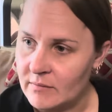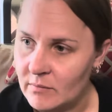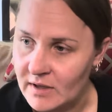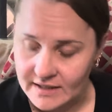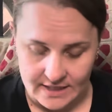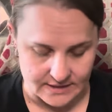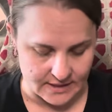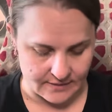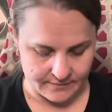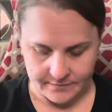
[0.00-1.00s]
What,
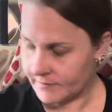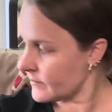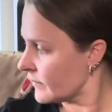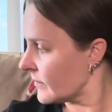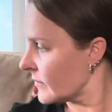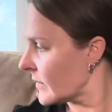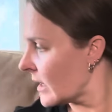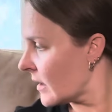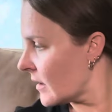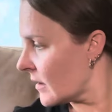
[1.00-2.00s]
Daisy?
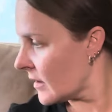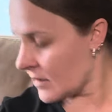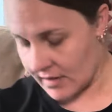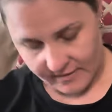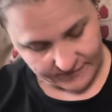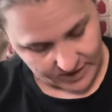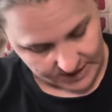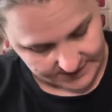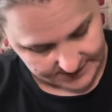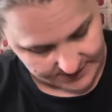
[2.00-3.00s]
I
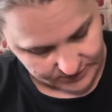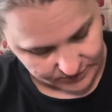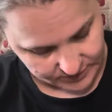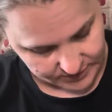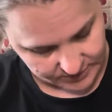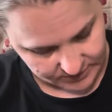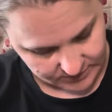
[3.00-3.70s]
forgot scissors.